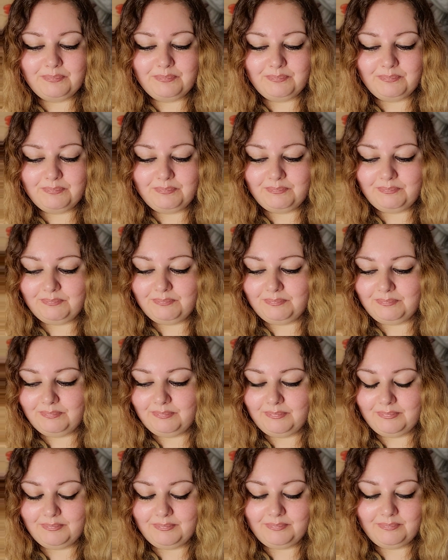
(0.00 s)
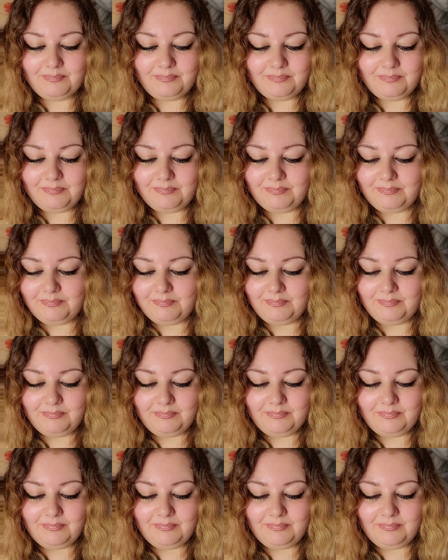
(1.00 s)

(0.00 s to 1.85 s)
(no one is talking)